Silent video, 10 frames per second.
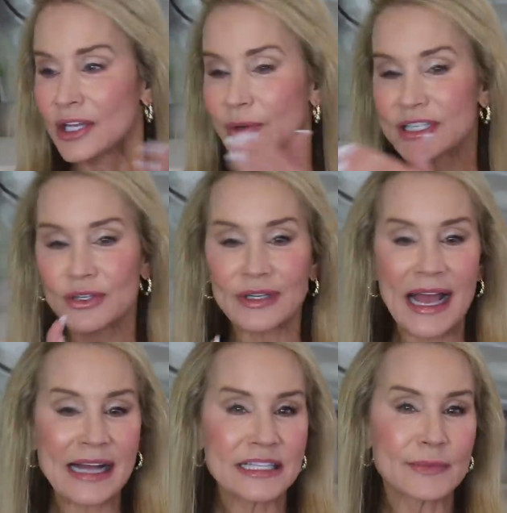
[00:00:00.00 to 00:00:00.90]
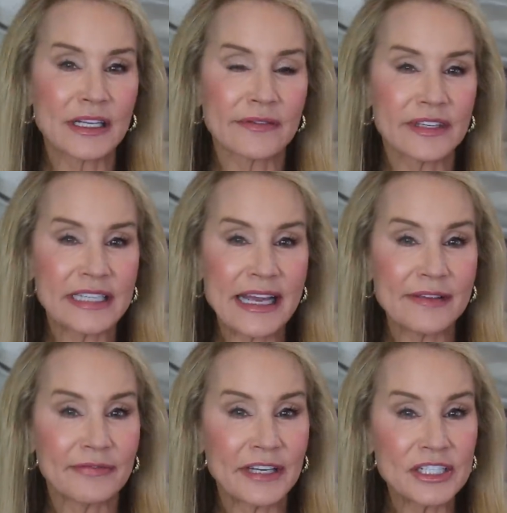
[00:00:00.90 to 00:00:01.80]
You eat your last meal of the
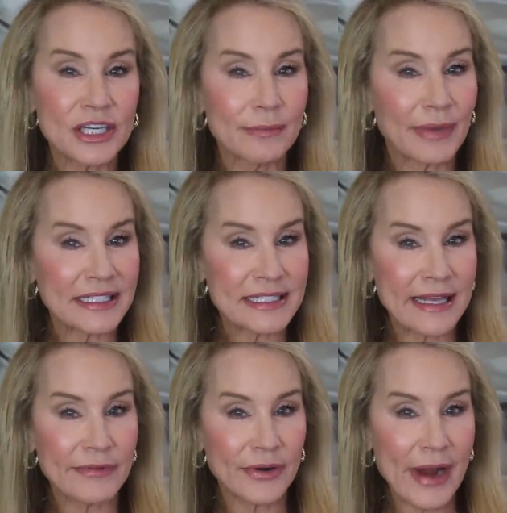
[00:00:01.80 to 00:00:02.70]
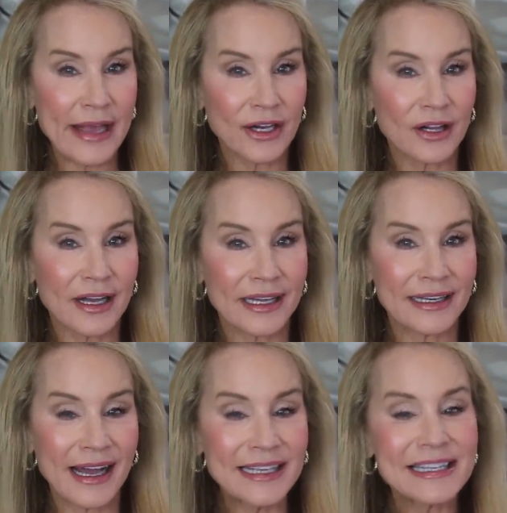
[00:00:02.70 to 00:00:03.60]
day, finish it by seven or eight o'clock at
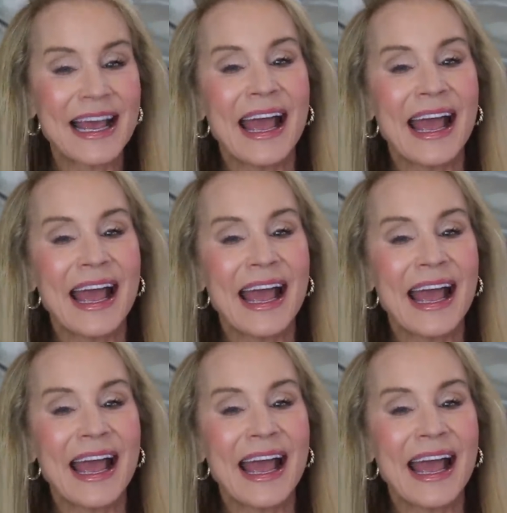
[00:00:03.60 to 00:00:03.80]
night,